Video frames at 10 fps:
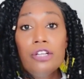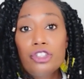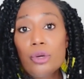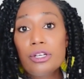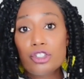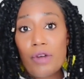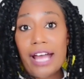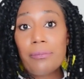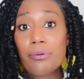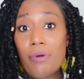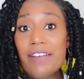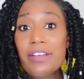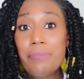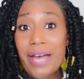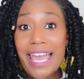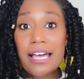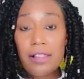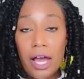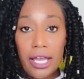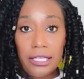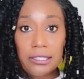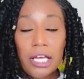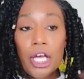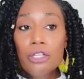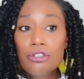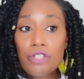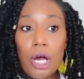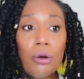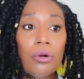to attract private pay clients. So